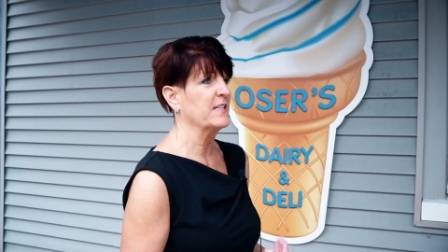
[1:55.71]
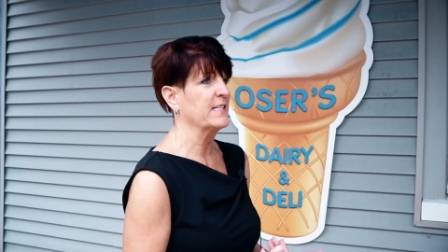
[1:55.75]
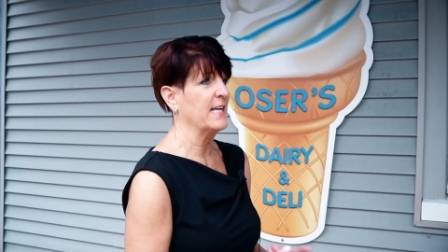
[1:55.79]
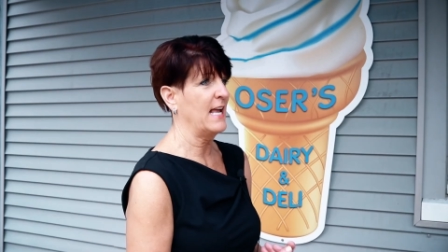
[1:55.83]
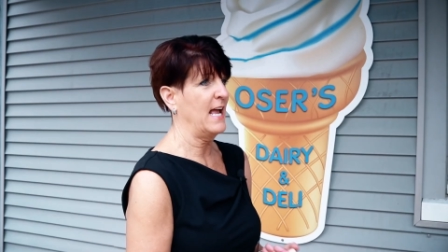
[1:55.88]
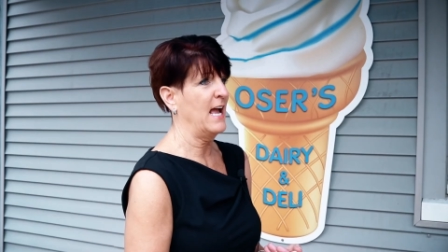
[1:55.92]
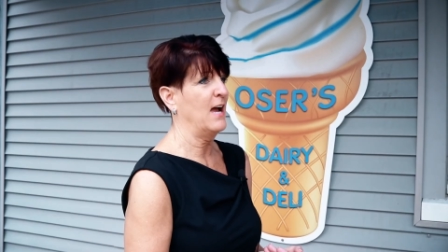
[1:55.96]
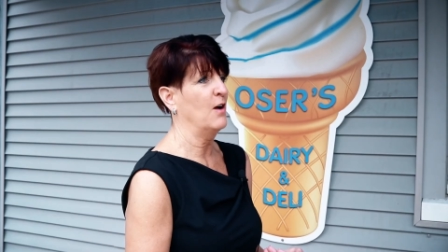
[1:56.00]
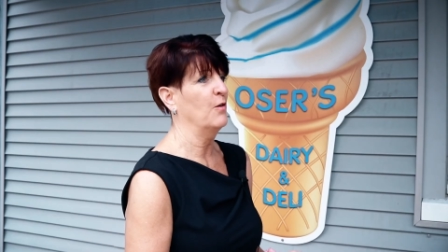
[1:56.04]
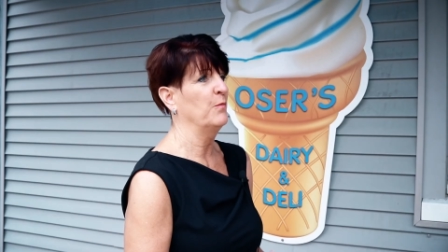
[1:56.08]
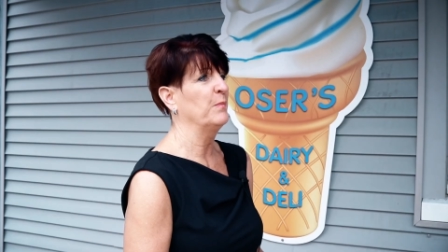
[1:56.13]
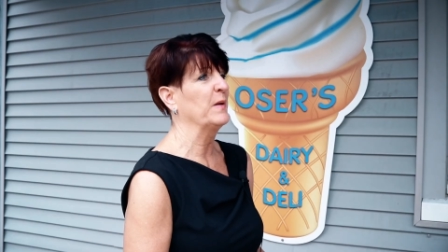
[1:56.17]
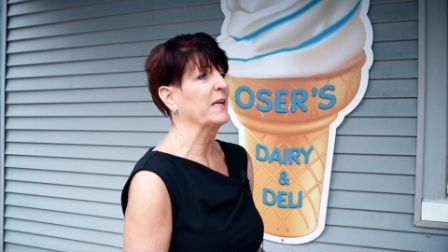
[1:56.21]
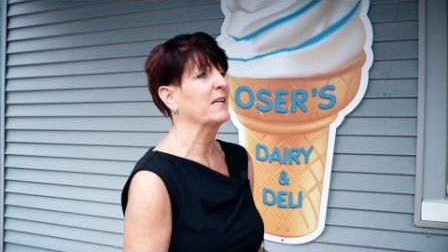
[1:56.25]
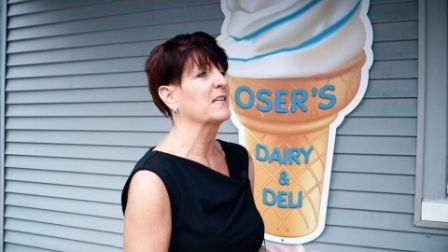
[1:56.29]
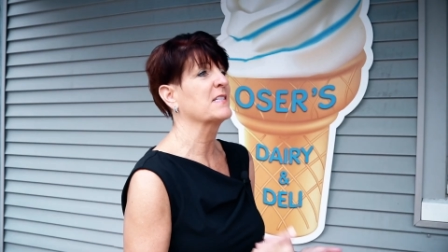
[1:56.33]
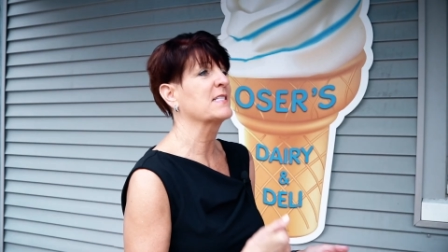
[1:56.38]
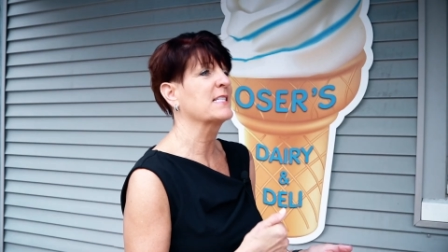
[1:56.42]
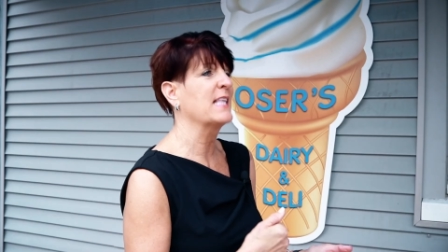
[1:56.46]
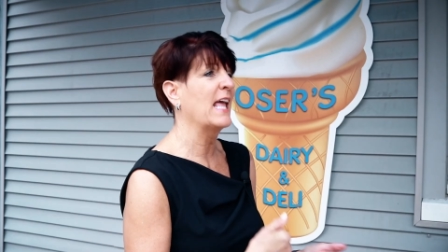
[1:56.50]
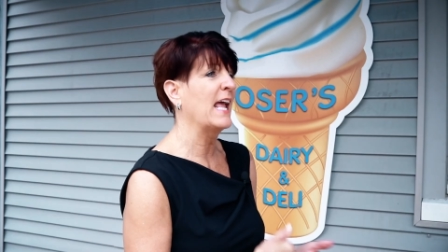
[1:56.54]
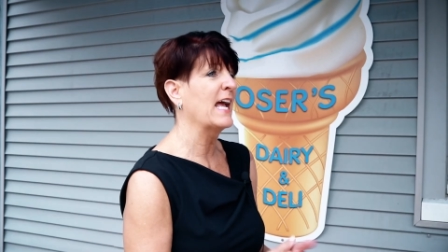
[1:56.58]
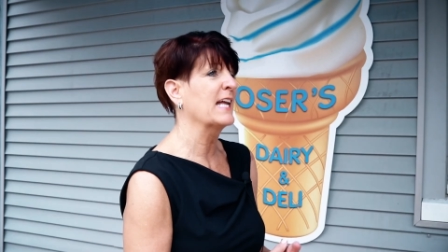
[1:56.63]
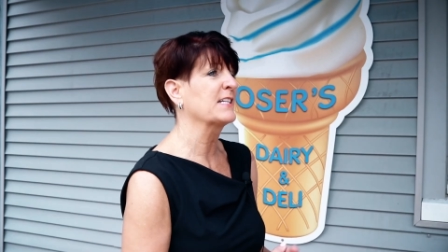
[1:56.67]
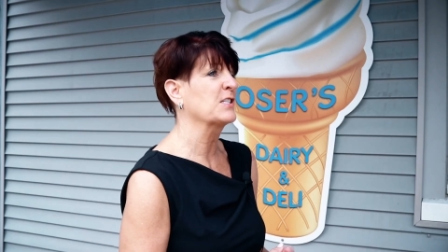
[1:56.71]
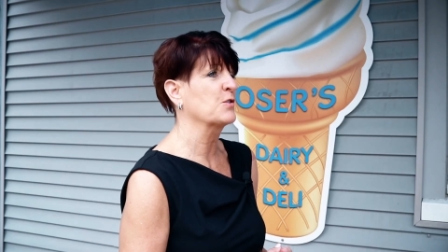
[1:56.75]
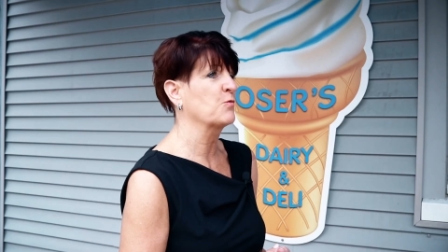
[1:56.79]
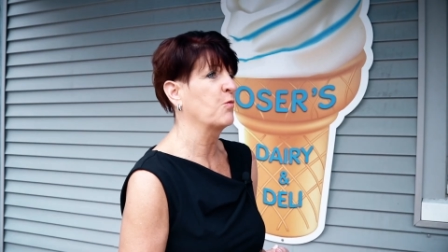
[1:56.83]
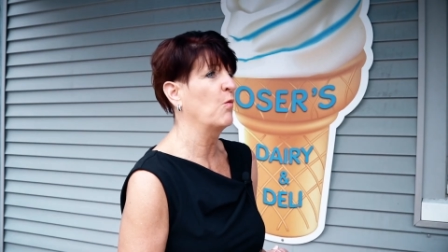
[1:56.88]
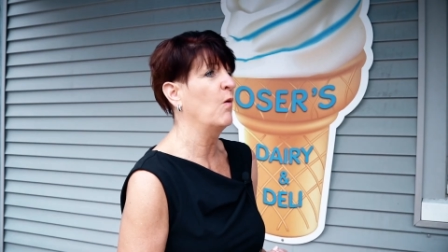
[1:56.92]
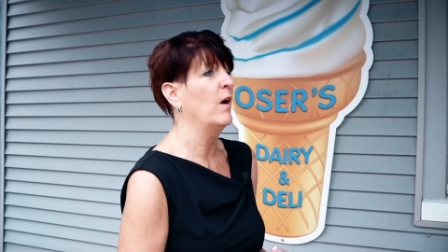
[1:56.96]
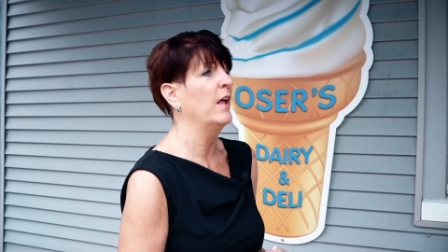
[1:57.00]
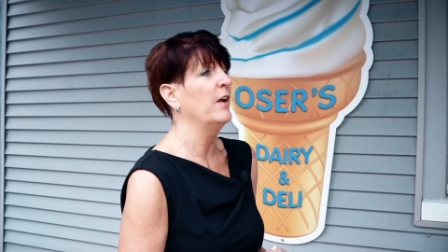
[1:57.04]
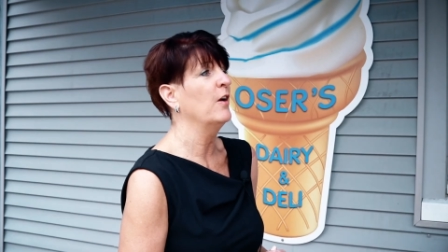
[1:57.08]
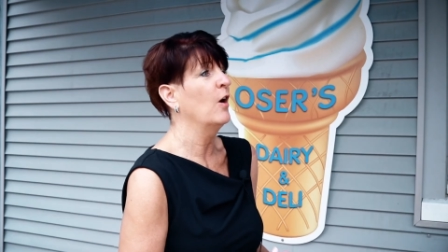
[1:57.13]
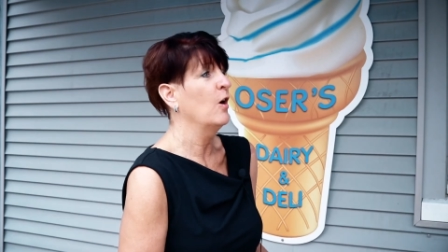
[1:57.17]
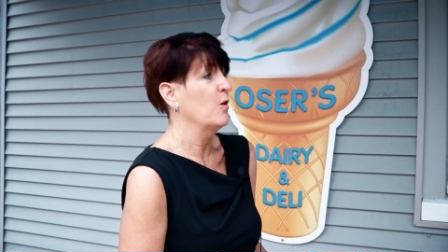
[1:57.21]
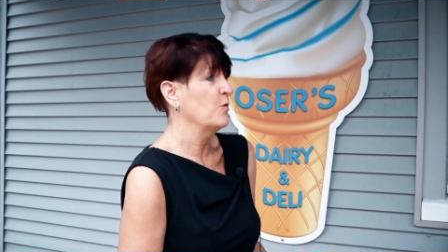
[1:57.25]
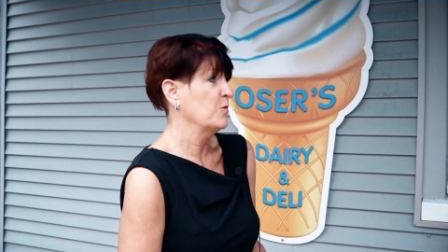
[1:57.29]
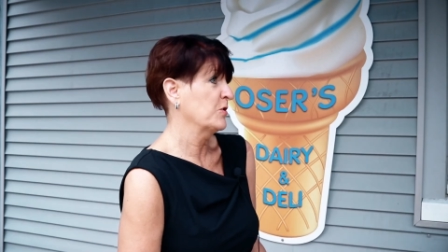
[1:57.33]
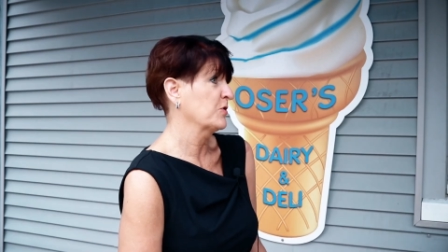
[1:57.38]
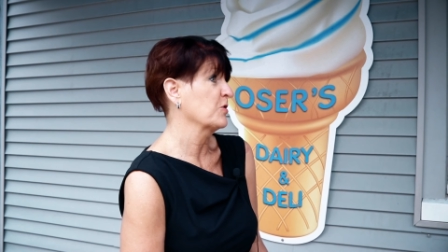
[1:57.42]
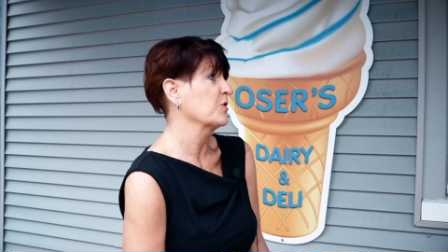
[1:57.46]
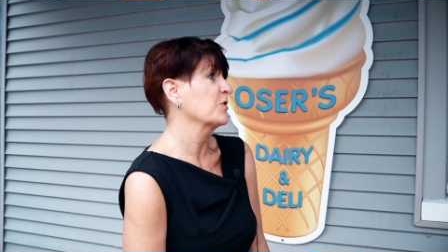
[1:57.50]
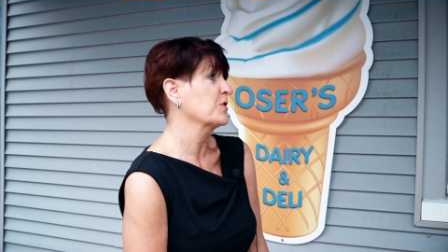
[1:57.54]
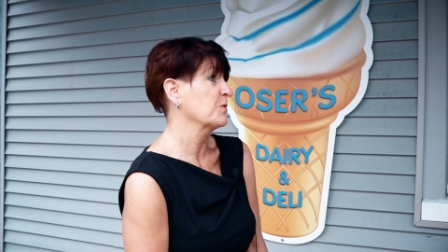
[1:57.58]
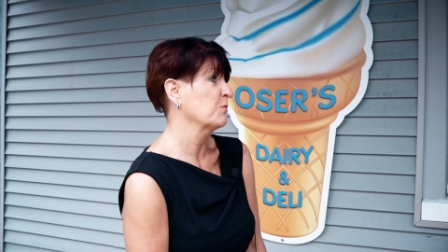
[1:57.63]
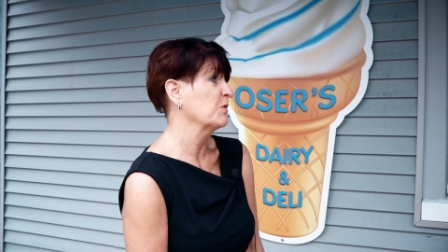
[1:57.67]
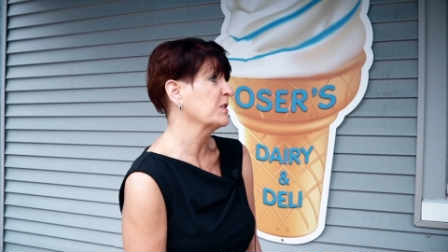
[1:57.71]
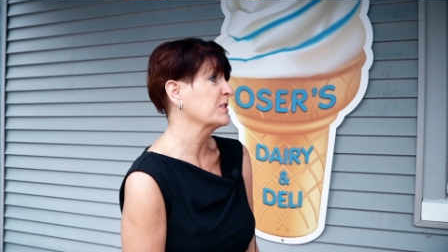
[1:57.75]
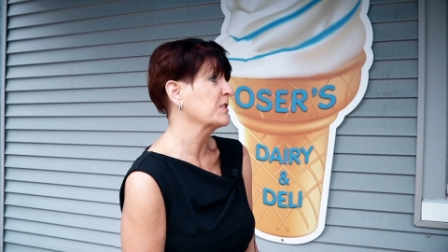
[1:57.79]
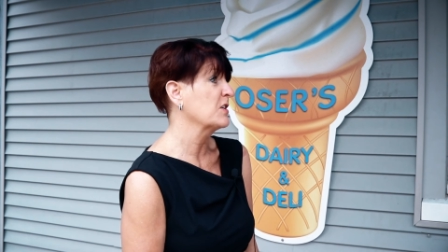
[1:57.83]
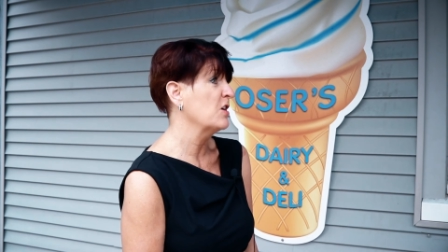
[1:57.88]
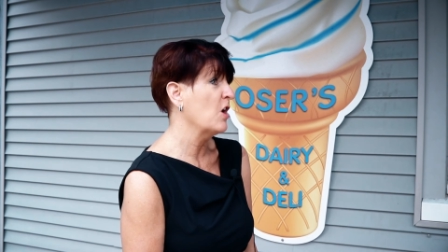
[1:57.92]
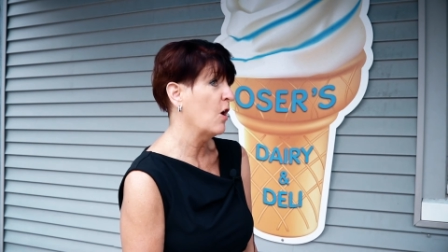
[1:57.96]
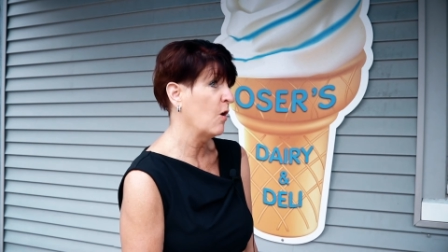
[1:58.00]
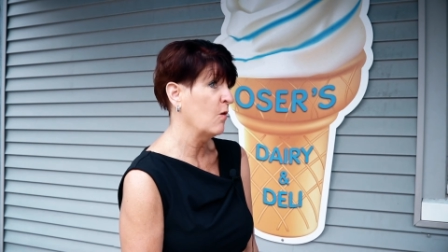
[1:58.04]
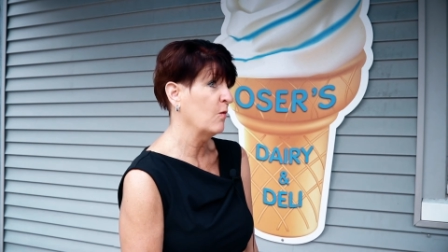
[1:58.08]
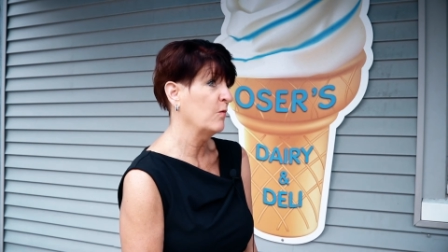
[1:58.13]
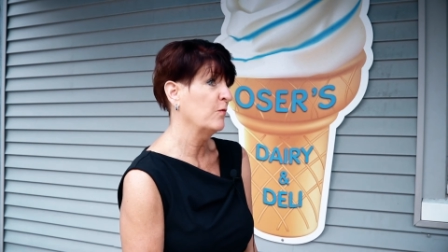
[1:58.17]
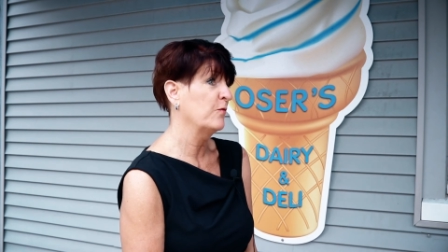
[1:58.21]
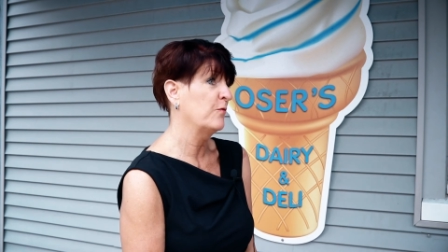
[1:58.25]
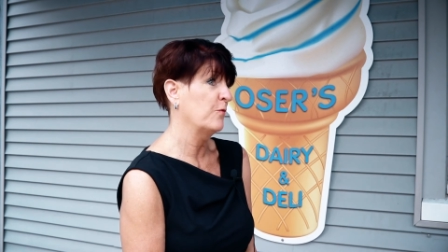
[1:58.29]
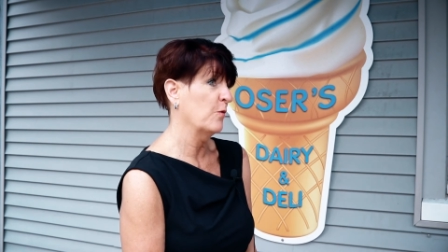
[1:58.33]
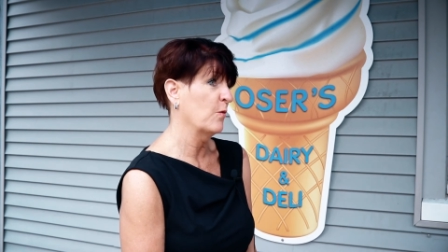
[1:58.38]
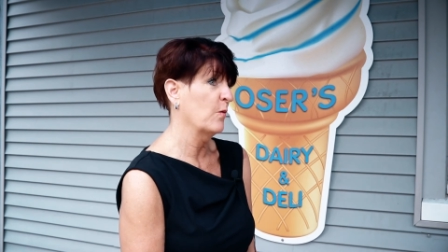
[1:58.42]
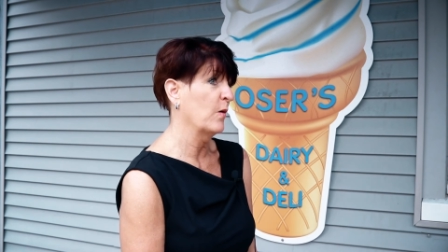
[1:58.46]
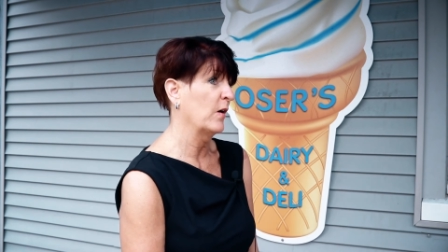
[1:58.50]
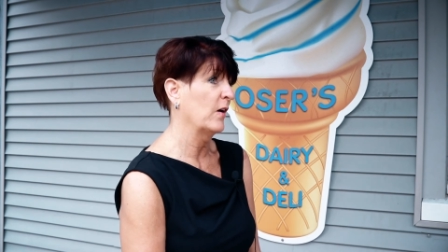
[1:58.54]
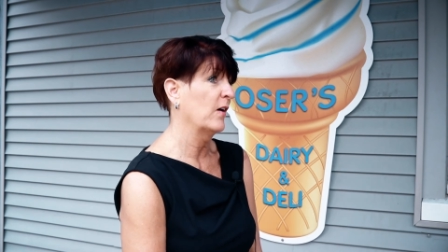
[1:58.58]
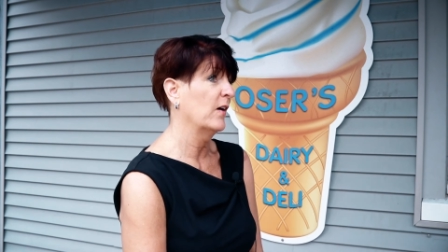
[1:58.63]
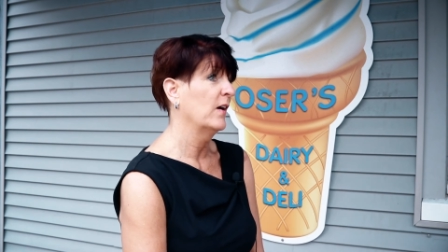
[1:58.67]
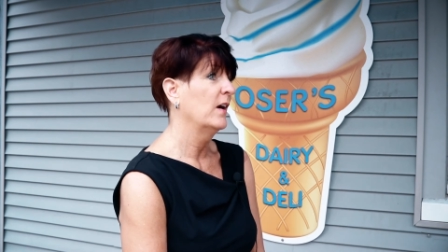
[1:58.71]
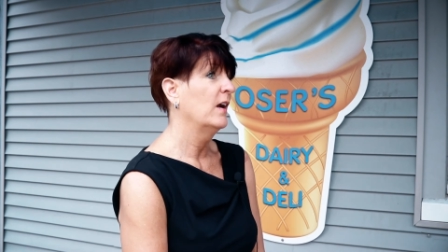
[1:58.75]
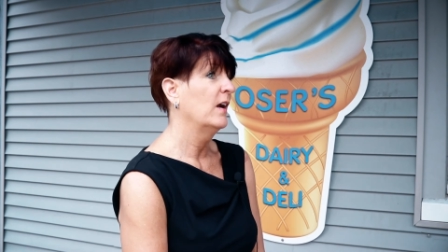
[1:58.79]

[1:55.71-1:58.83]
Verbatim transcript: town because that's what Osers was known for.